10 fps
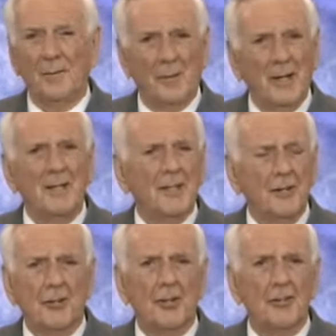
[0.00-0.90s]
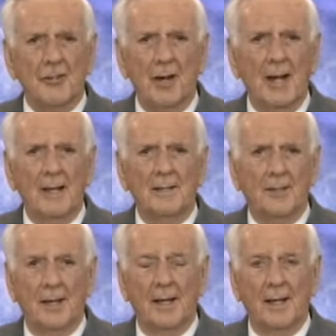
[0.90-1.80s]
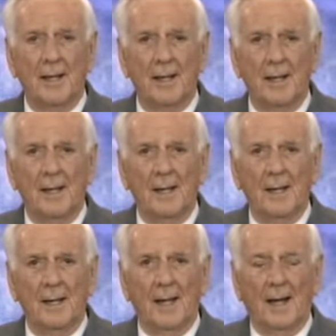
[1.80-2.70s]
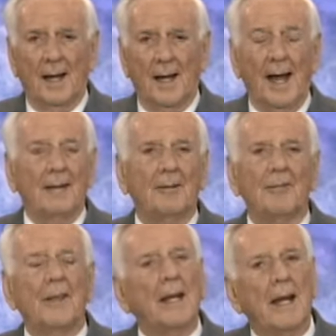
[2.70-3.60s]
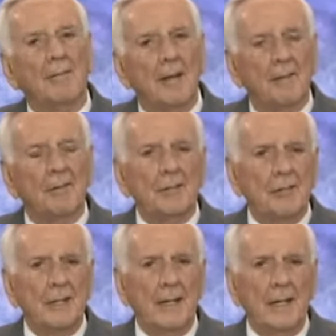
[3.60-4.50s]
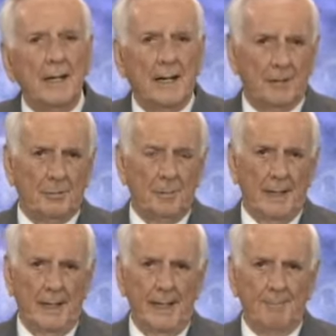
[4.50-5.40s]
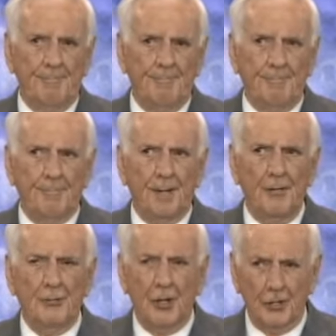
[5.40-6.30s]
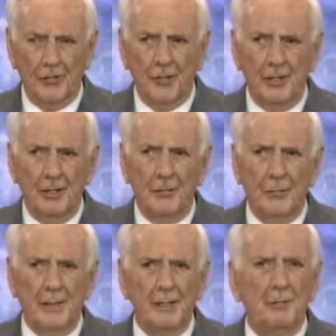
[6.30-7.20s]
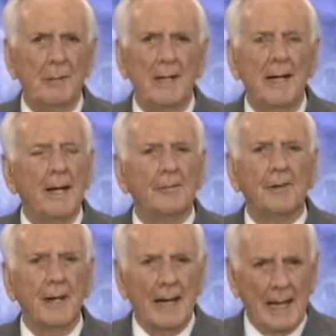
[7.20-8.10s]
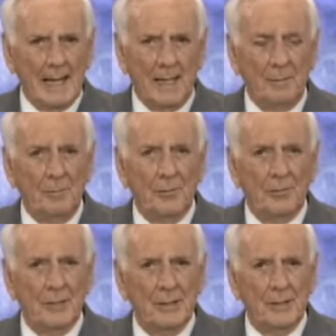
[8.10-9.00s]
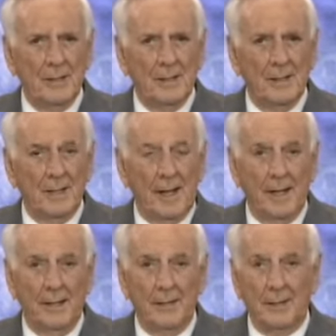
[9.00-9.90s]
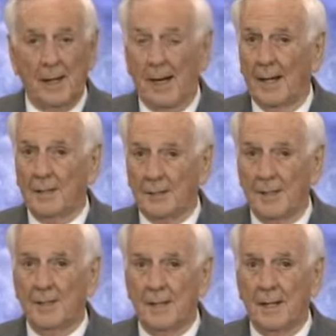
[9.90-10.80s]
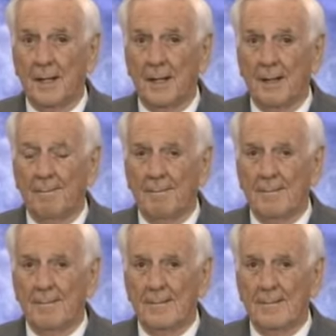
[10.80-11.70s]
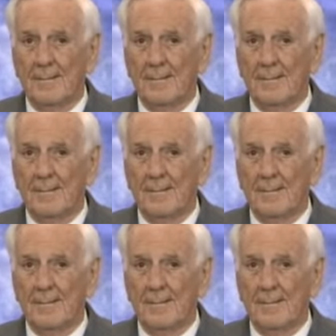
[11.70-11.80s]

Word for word: What, what is the church like today? Uh, I don't think I've ever seen as many churches with as many different names as I see today